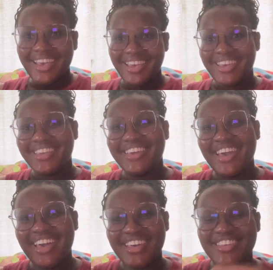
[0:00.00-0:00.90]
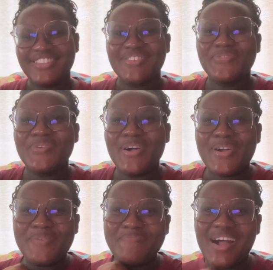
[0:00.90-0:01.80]
Hey guys,
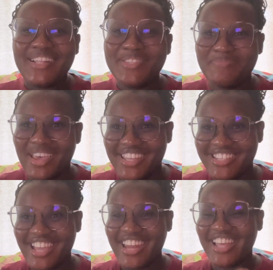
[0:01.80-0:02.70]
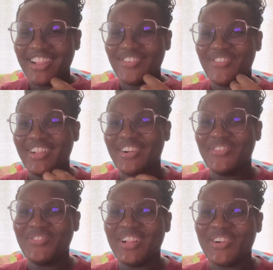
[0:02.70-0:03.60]
welcome back to my channel.
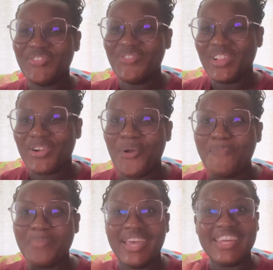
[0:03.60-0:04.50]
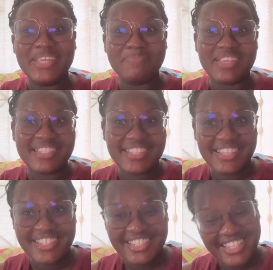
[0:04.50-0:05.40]
Welcome. My name is
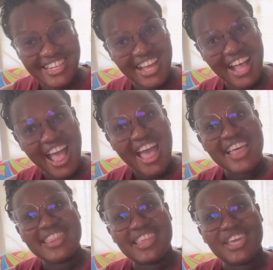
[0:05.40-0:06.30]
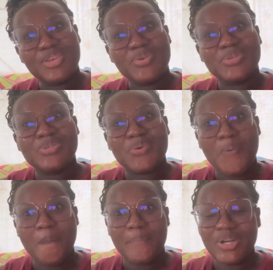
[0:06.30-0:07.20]
Tasheena. Thank you so
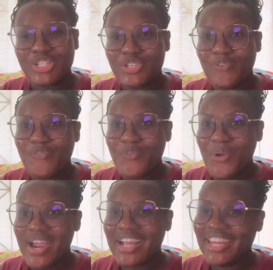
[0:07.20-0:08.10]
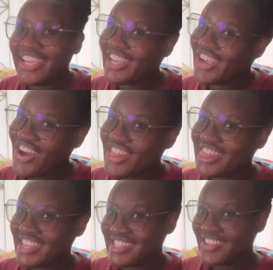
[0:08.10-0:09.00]
much for clicking on
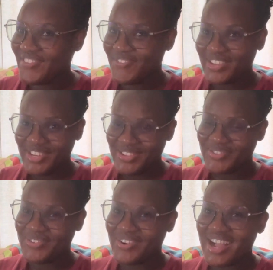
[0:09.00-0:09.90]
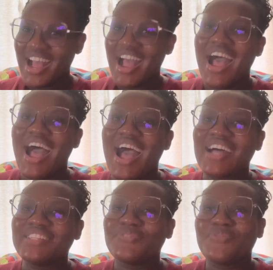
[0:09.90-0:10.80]
this video,
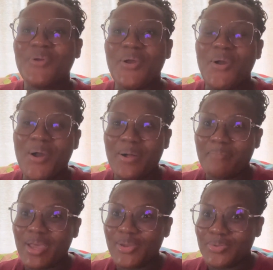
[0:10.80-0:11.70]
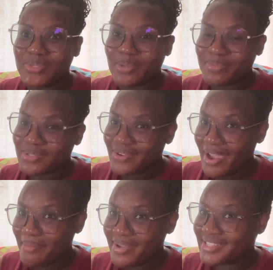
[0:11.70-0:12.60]
and for all my new
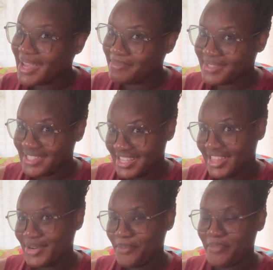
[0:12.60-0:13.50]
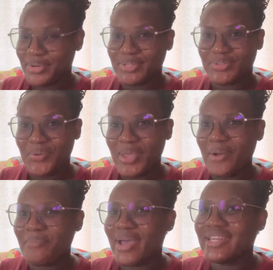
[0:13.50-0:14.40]
subscribers, I'm seeing the numbers going
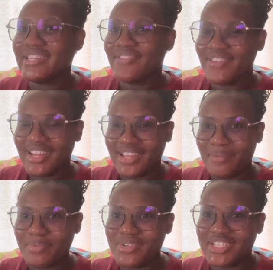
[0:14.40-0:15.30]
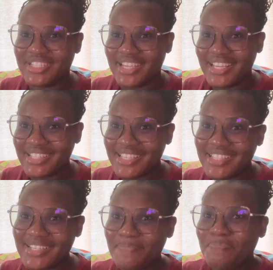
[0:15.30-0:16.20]
up. I definitely appreciate
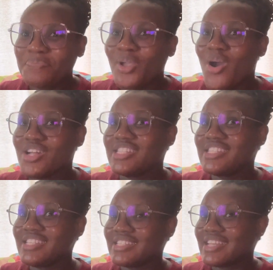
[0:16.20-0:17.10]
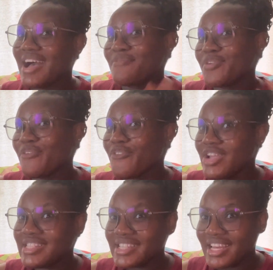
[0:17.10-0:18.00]
it. Continue to have your
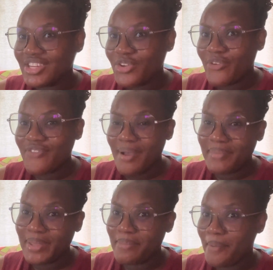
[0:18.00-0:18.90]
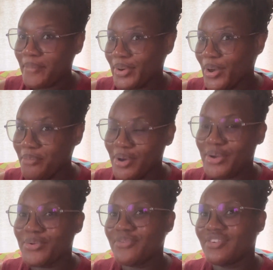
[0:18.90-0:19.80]
friends and your family member come
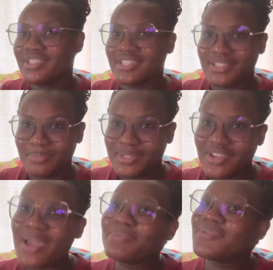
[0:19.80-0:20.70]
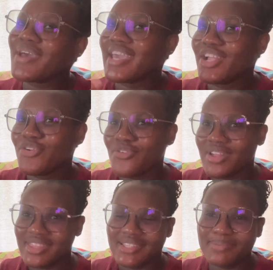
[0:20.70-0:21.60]
on over to subscribe so I can grow
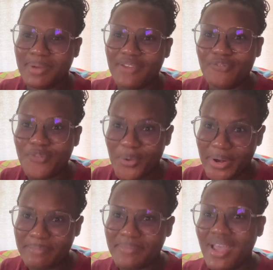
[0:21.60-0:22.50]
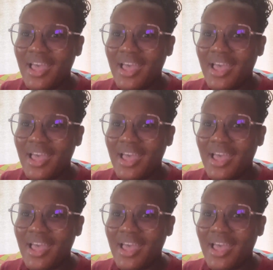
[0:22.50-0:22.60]
on this platform.